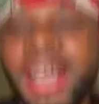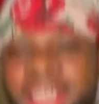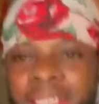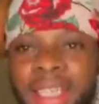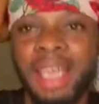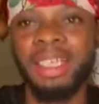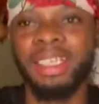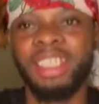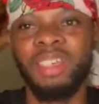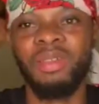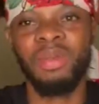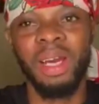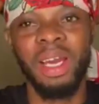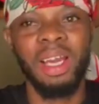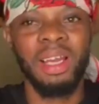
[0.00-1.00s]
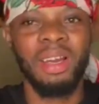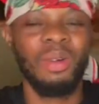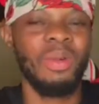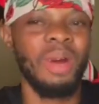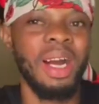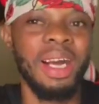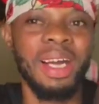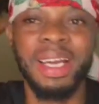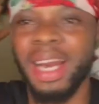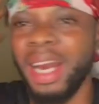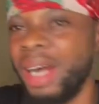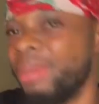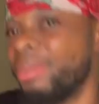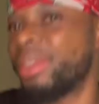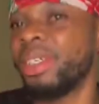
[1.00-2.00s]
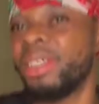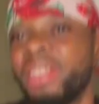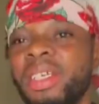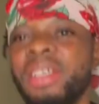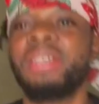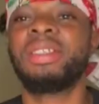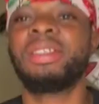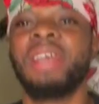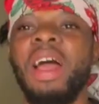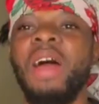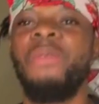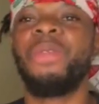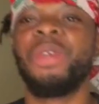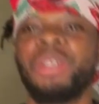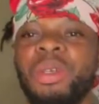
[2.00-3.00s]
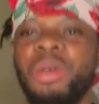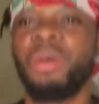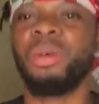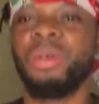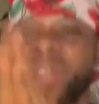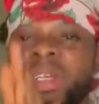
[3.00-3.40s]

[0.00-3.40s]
and gentlemen, welcome to this episode.